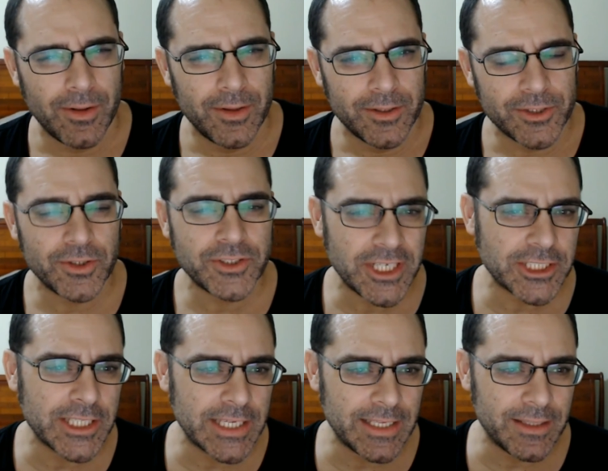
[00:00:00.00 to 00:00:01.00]
So
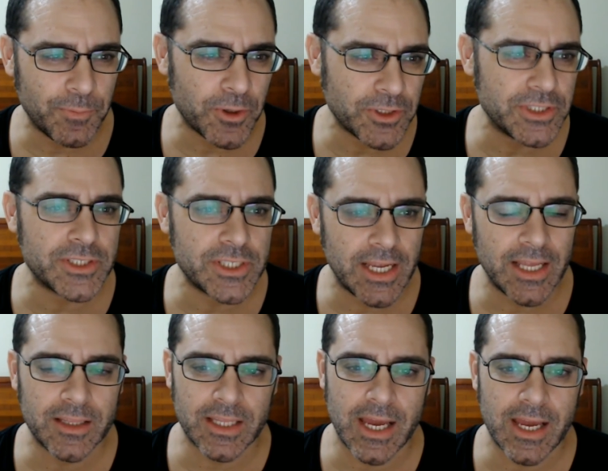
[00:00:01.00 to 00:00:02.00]
essentially, the person is
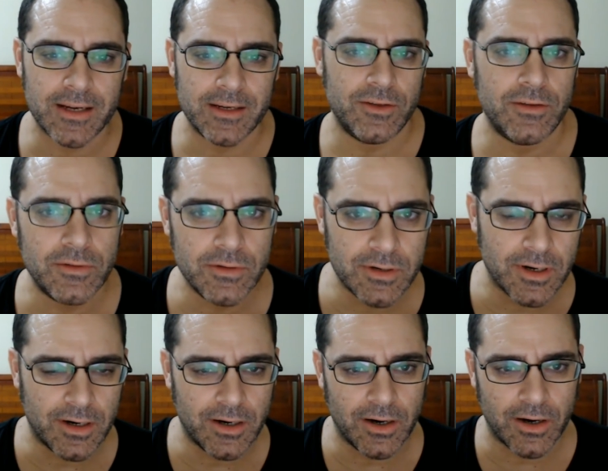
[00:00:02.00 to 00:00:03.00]
saying that
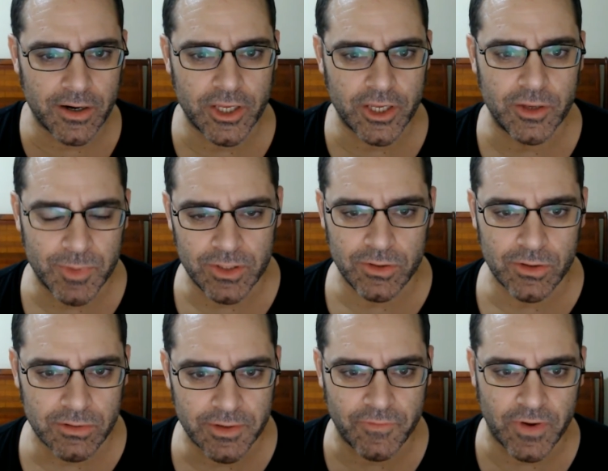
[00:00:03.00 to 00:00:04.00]
your argument,
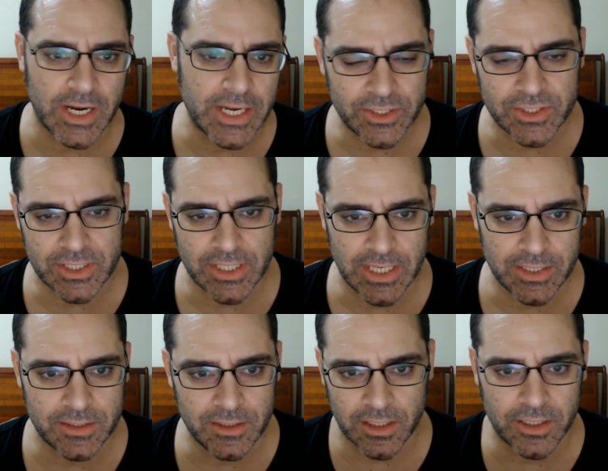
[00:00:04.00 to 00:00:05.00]
your advice
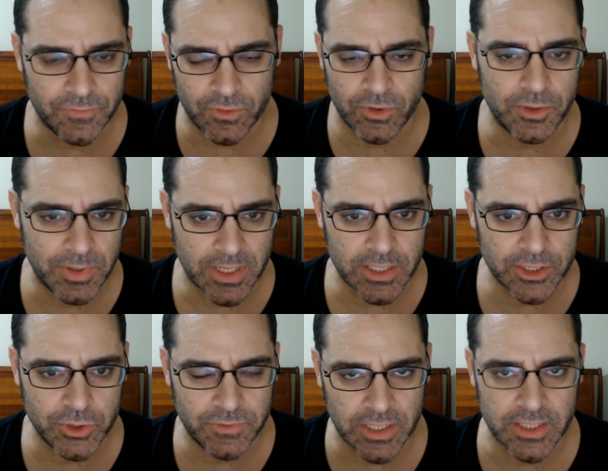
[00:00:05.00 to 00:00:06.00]
is null and void
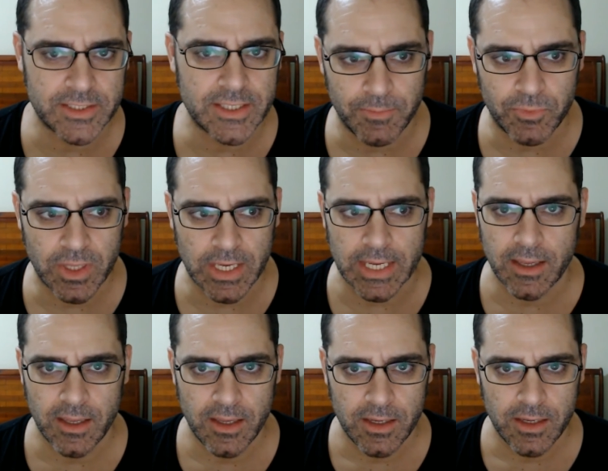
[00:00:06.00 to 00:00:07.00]
because you've done the same thing.
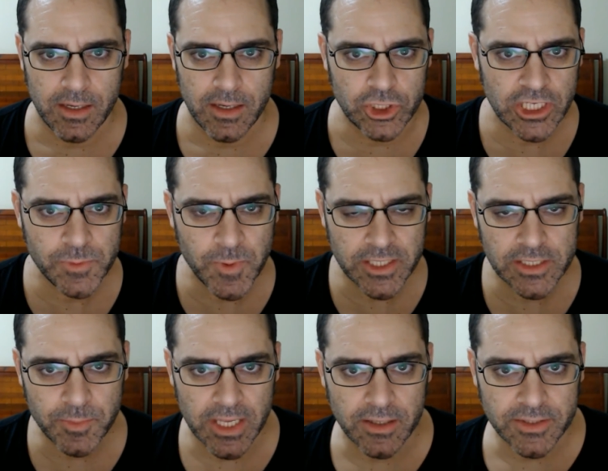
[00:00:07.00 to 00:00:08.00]
Just because
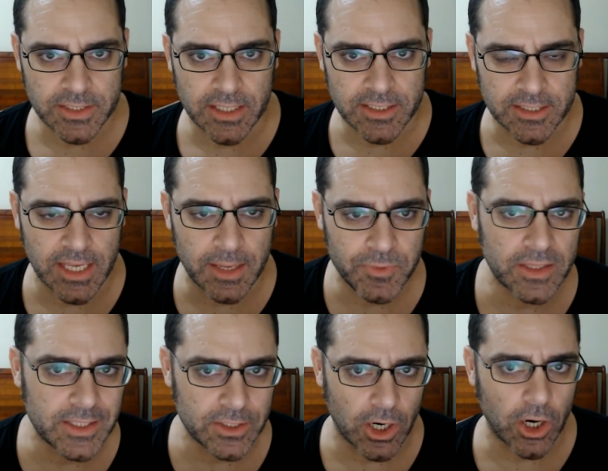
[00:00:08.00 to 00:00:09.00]
somebody else has done the same
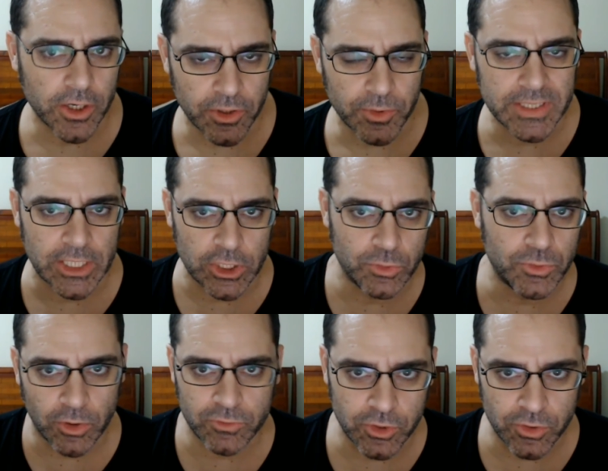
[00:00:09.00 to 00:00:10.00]
thing they're arguing that you
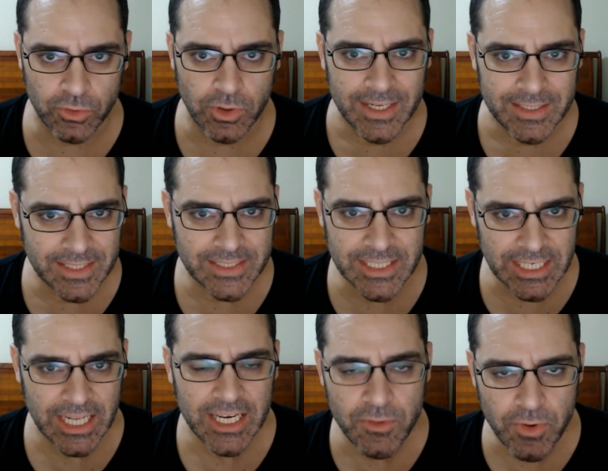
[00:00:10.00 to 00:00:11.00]
don't do doesn't
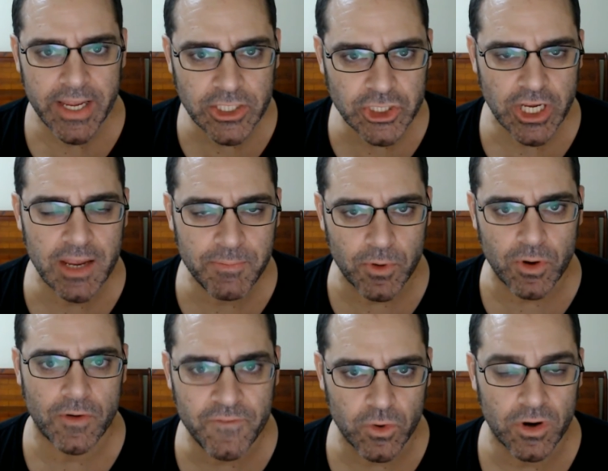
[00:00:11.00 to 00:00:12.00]
in any way, shape,
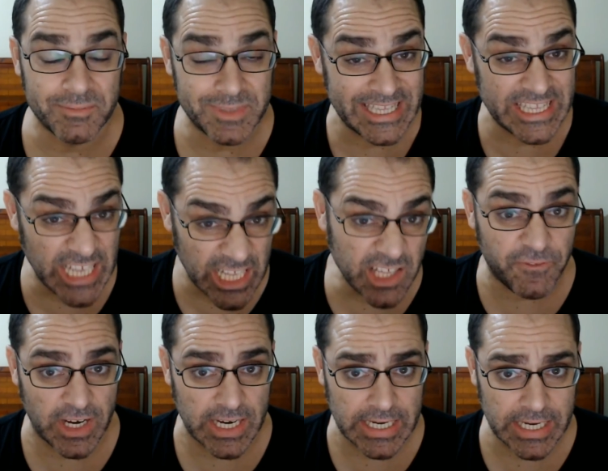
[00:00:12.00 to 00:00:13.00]
or form
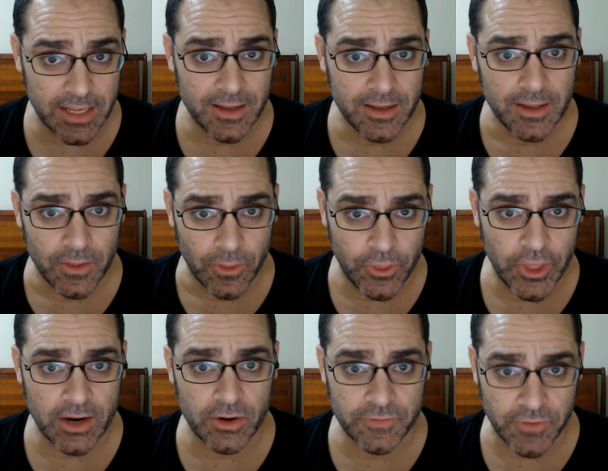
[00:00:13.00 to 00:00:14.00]
nullify
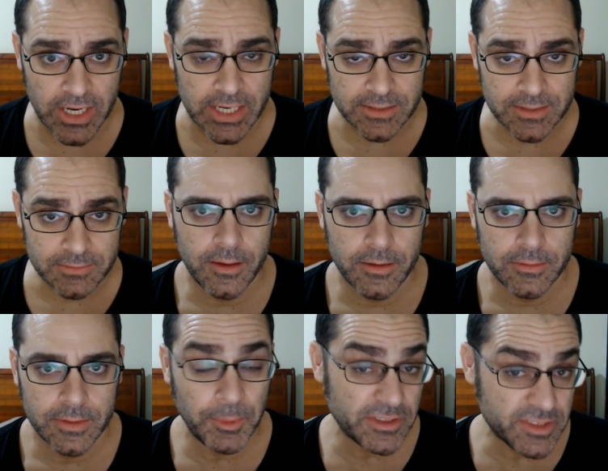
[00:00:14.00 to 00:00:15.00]
their advice.
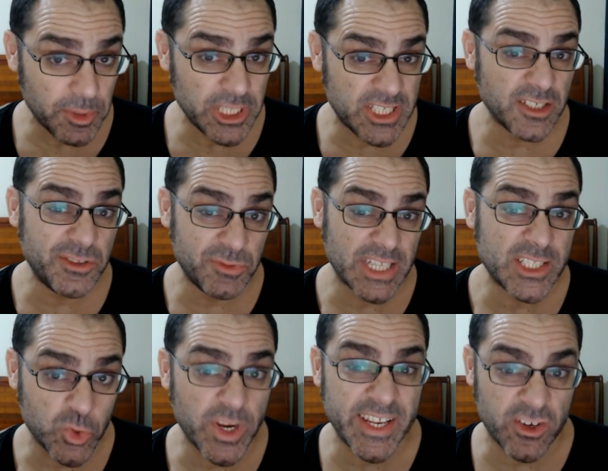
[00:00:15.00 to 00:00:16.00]
I mean, if somebody tells you not to
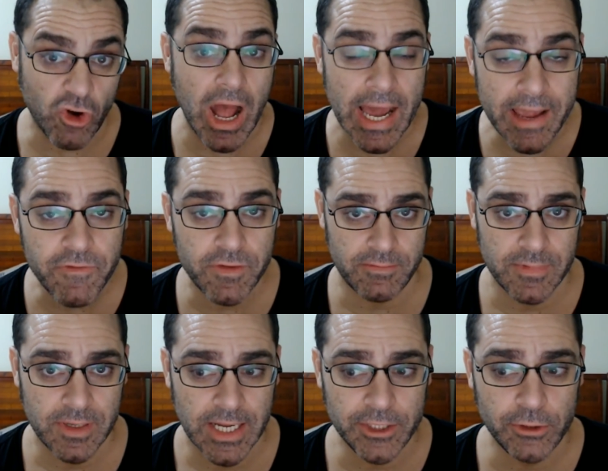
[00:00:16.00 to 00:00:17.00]
drink and drive,
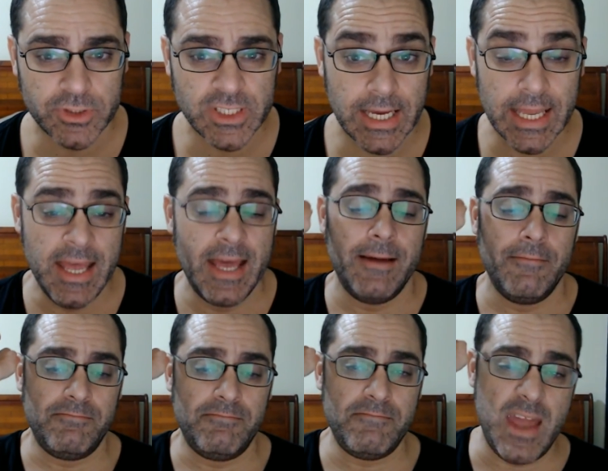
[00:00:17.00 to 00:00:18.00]
and you say,
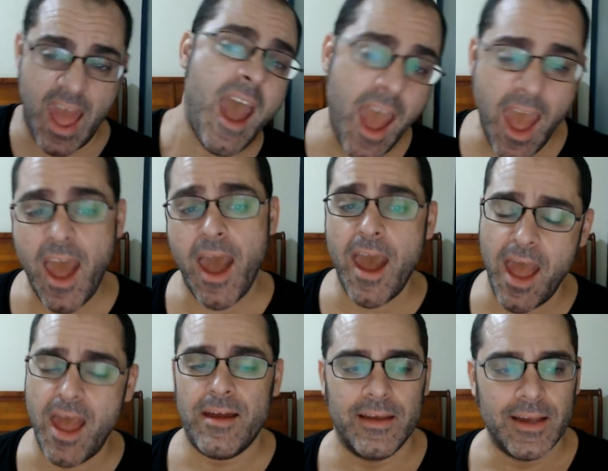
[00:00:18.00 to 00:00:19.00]

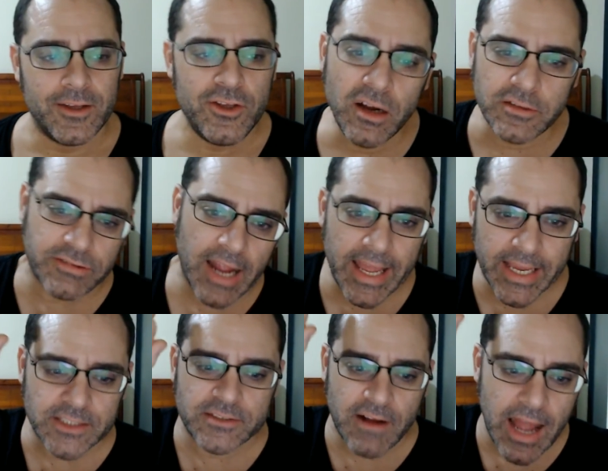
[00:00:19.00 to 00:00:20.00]
yeah, you drank
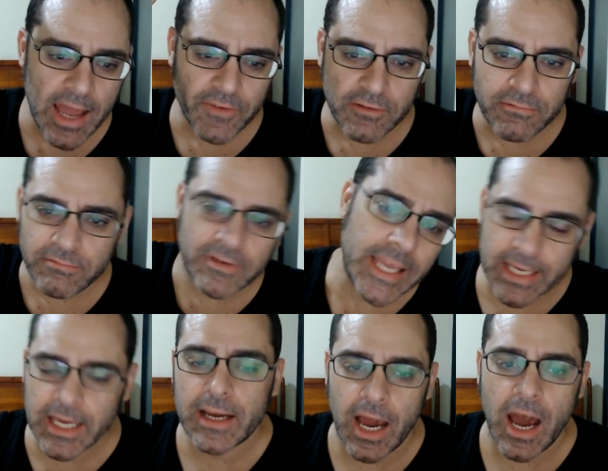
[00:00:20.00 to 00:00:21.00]
and drive a
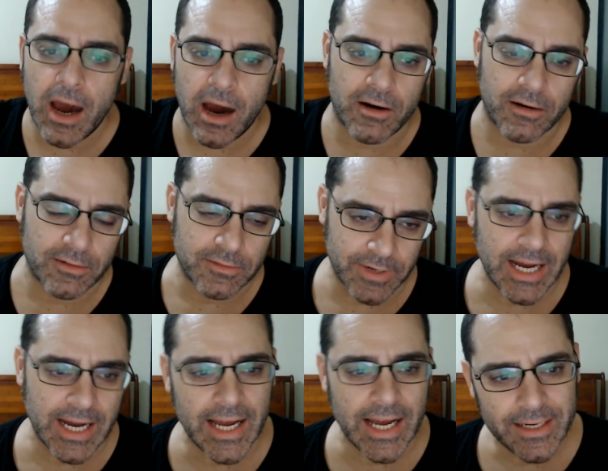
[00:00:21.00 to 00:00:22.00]
week ago,
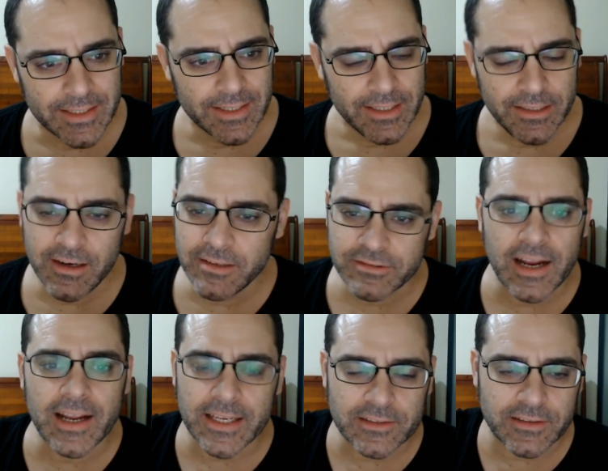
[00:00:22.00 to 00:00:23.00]
right? You
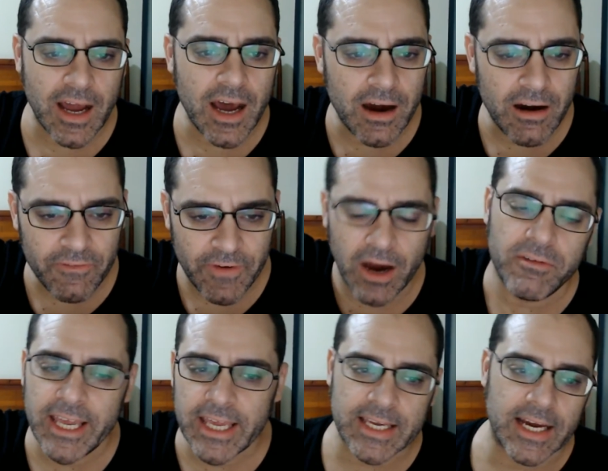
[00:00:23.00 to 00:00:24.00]
drank and drove a
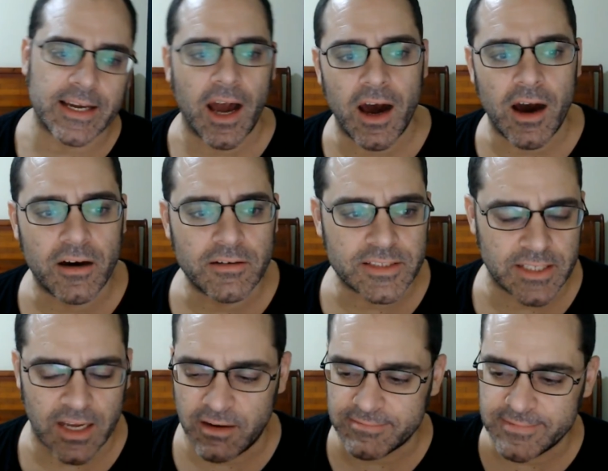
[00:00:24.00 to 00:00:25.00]
week ago,
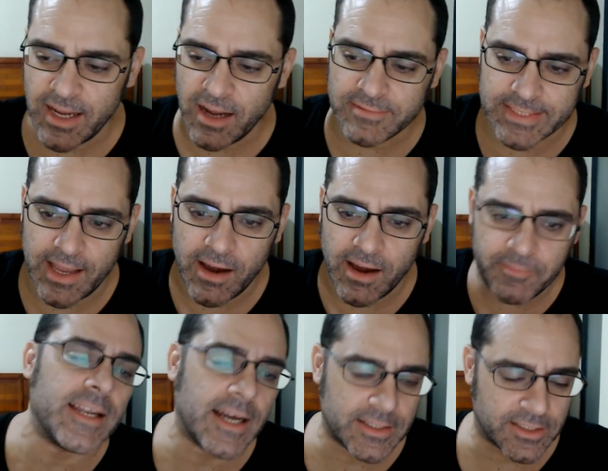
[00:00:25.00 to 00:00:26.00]
so don't tell
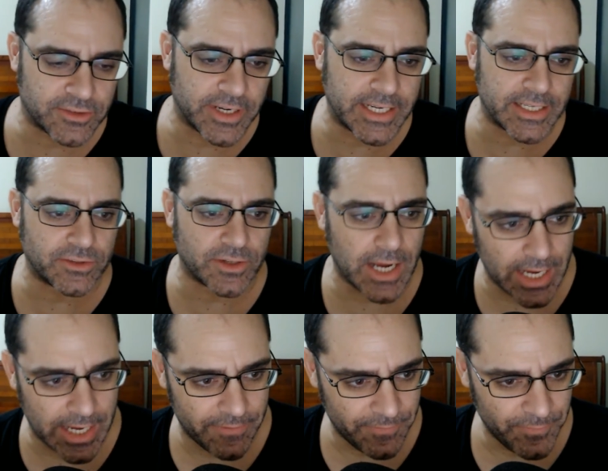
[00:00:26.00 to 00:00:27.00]
me not to drink and drive.